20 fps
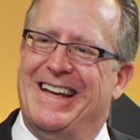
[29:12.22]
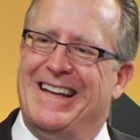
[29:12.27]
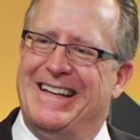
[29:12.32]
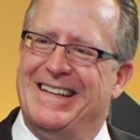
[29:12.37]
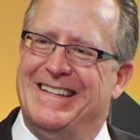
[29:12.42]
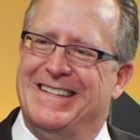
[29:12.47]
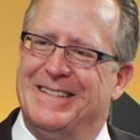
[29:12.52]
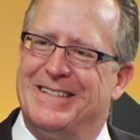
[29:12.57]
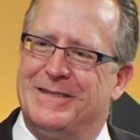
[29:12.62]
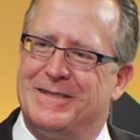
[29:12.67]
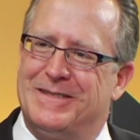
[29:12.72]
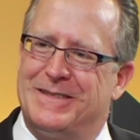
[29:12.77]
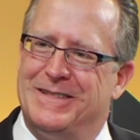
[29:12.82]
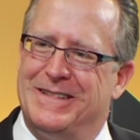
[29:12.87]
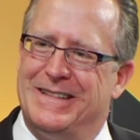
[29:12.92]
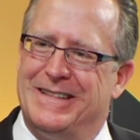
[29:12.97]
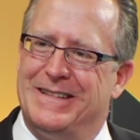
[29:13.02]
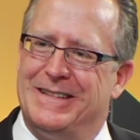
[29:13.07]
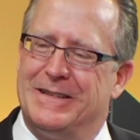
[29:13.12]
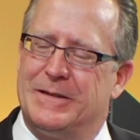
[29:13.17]
in this
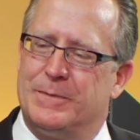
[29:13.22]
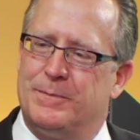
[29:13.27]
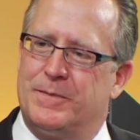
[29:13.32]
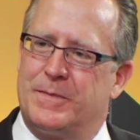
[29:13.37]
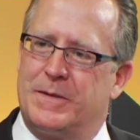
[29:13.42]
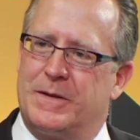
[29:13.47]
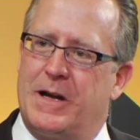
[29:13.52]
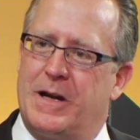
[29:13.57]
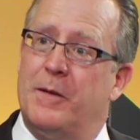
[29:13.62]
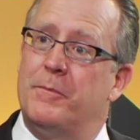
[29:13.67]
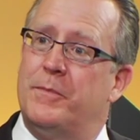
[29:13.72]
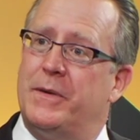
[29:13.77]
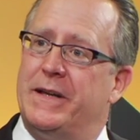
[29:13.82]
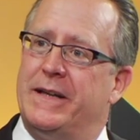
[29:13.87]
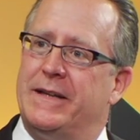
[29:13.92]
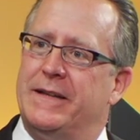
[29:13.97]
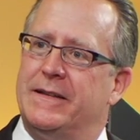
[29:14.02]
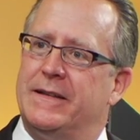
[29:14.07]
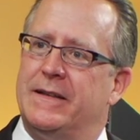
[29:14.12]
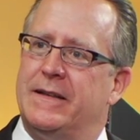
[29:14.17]

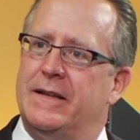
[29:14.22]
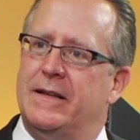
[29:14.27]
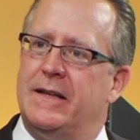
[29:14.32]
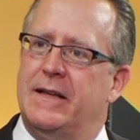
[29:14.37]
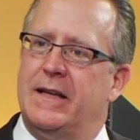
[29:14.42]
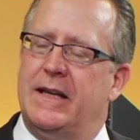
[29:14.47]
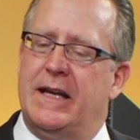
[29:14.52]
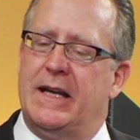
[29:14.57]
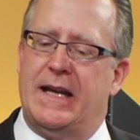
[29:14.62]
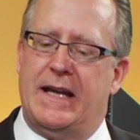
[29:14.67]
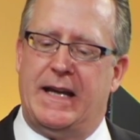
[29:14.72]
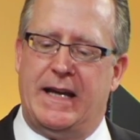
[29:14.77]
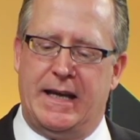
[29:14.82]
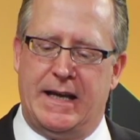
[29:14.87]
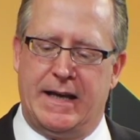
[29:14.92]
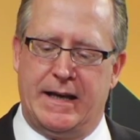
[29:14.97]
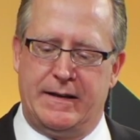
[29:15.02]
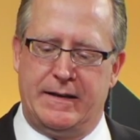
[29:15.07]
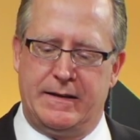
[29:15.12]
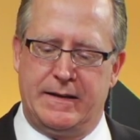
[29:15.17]
company. Yeah.
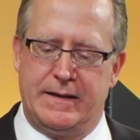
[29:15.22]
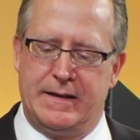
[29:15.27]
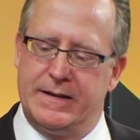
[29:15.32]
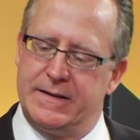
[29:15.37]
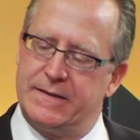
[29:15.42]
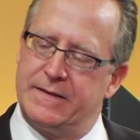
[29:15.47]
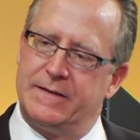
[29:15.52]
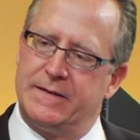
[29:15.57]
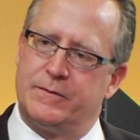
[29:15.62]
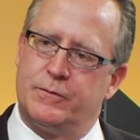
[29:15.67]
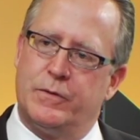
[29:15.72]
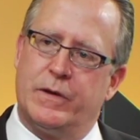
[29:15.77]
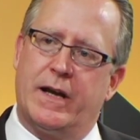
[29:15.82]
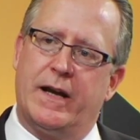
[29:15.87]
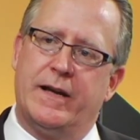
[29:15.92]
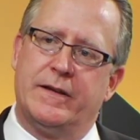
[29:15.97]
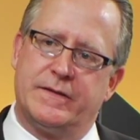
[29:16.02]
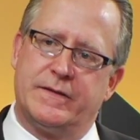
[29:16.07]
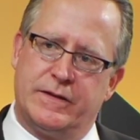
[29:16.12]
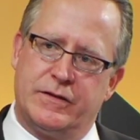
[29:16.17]
And this is what
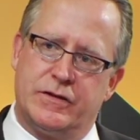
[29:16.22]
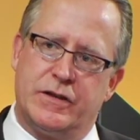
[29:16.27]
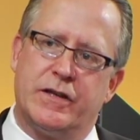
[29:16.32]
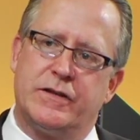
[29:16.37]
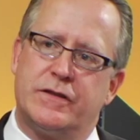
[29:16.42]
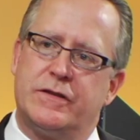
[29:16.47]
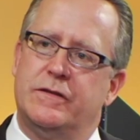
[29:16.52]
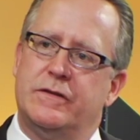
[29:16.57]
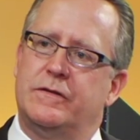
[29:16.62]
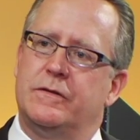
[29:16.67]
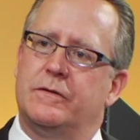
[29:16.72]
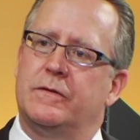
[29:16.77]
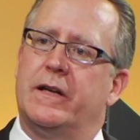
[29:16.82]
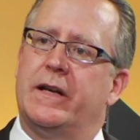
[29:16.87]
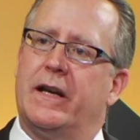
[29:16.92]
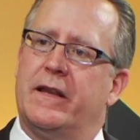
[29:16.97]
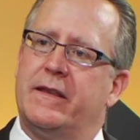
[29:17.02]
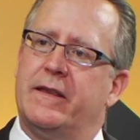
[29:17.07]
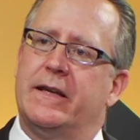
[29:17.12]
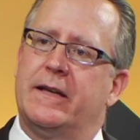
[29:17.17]
I suggest you do,
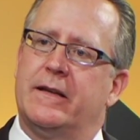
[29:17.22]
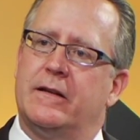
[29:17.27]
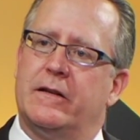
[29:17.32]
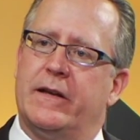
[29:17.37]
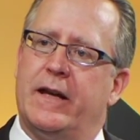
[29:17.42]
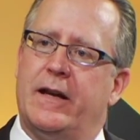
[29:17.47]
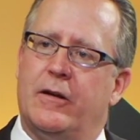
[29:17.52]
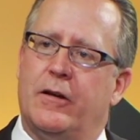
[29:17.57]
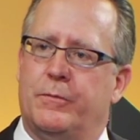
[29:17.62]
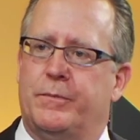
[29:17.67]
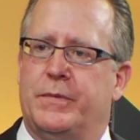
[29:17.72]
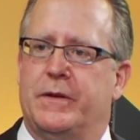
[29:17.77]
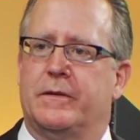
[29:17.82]
and I think it'll help